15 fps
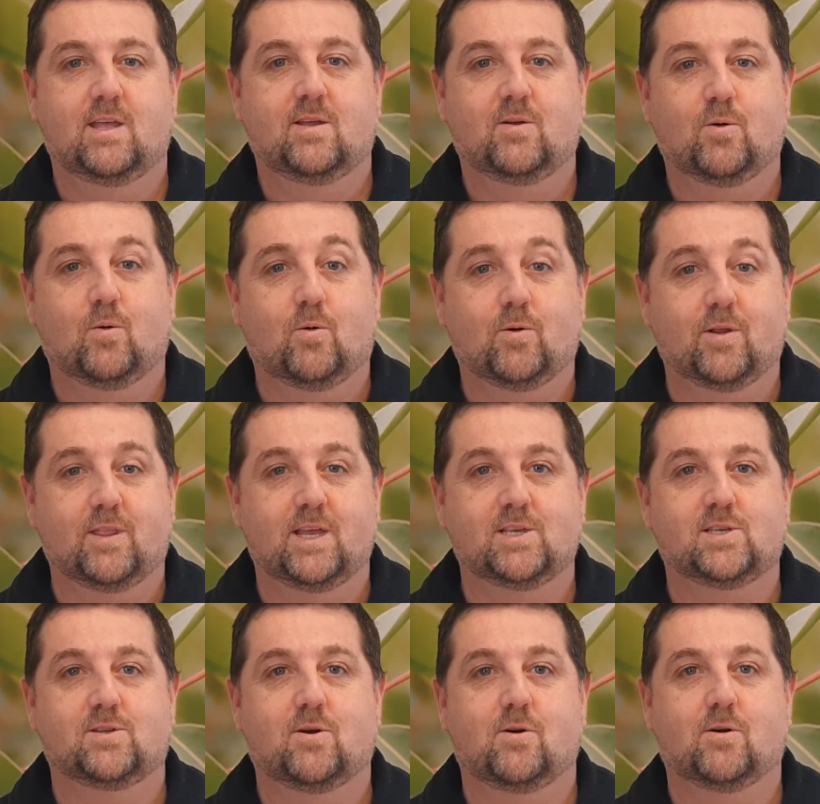order their
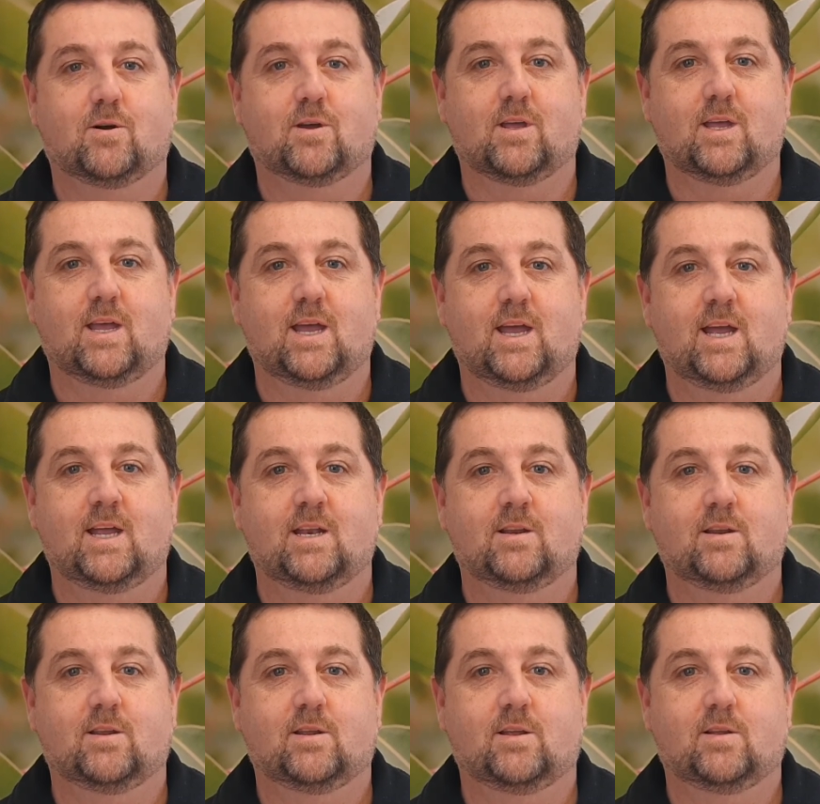stock and
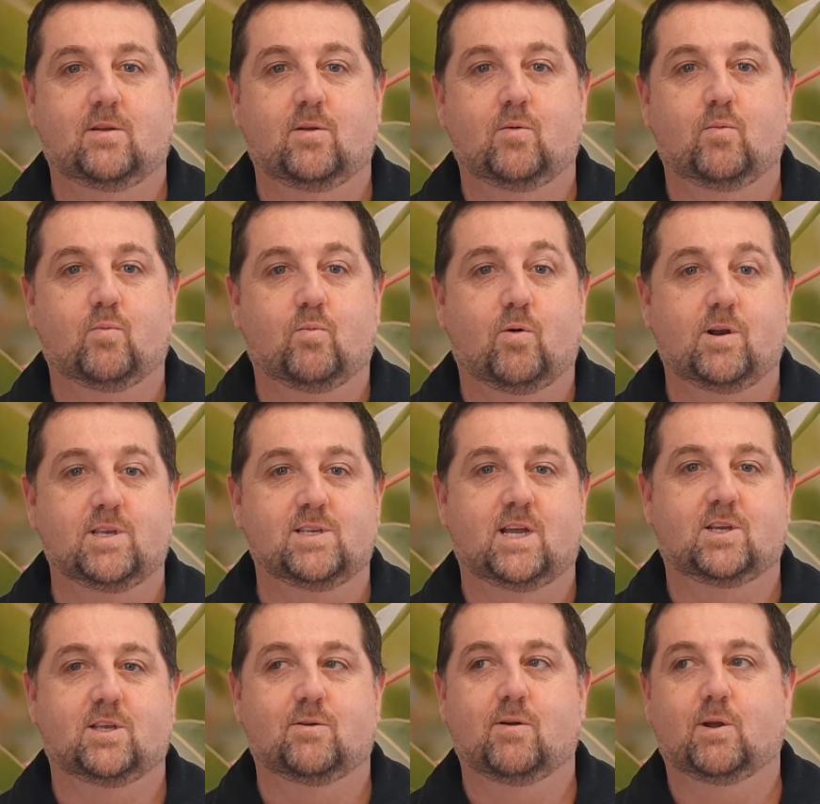what is
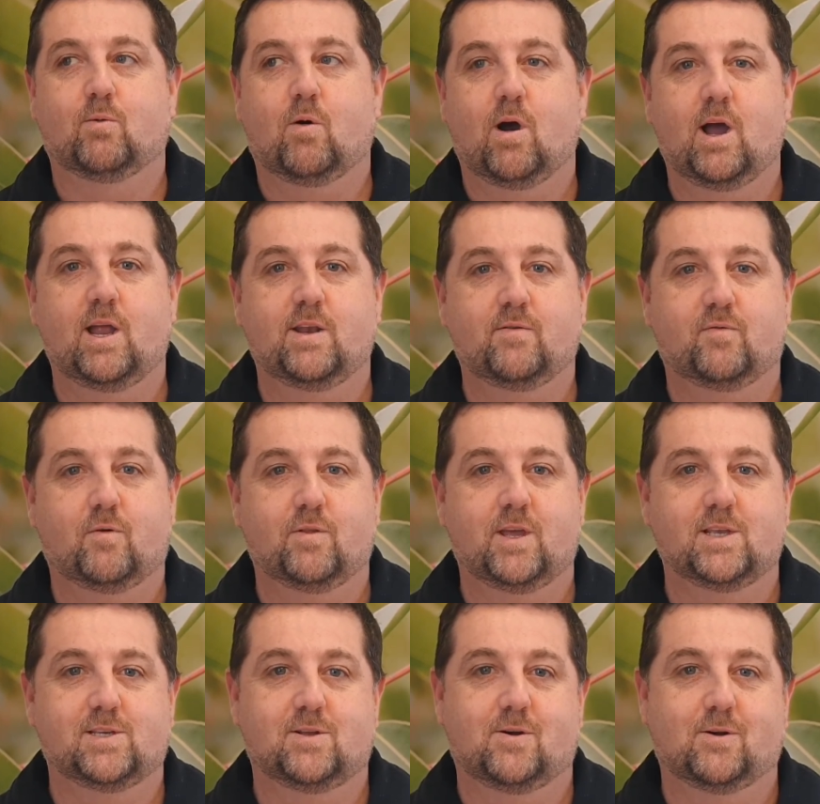actually required for their
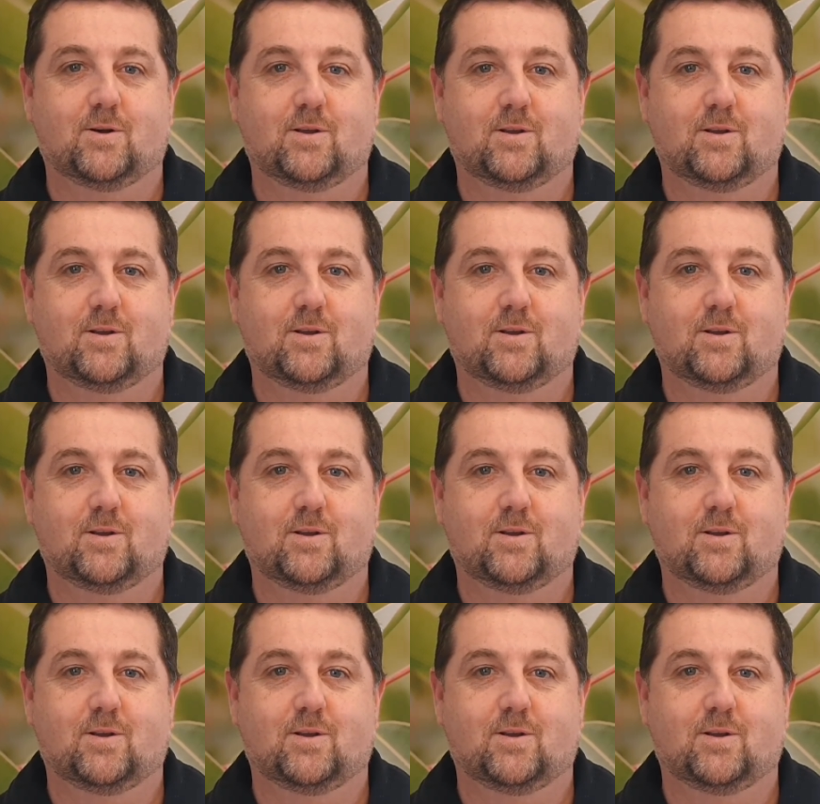stock.